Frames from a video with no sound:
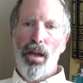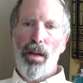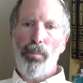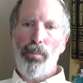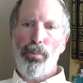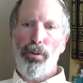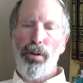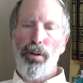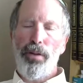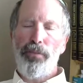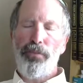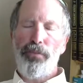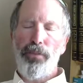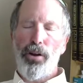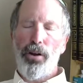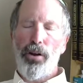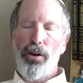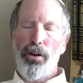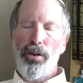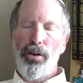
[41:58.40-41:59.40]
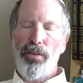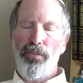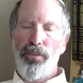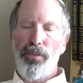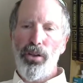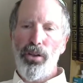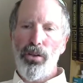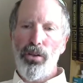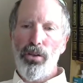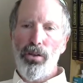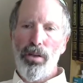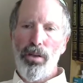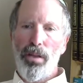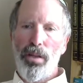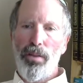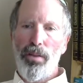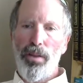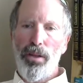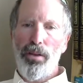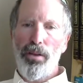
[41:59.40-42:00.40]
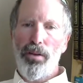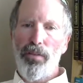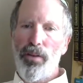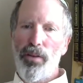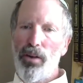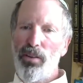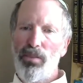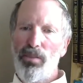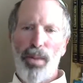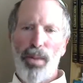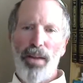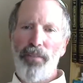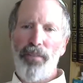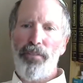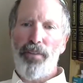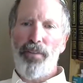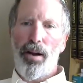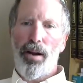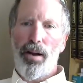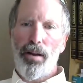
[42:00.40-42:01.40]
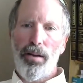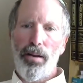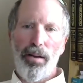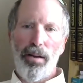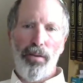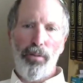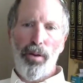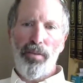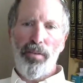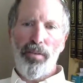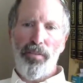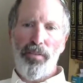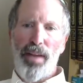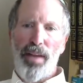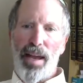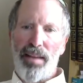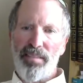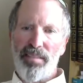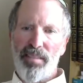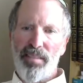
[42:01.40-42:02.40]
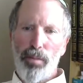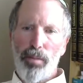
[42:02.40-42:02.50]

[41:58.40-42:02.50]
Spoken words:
preferred view in the universe by far. We have a vastly